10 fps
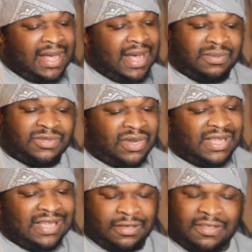I was going
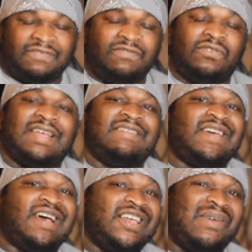to get great
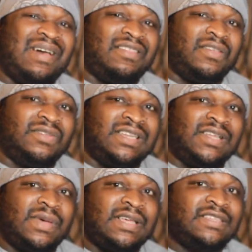value out of those
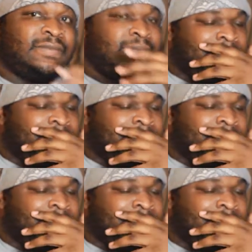anyways,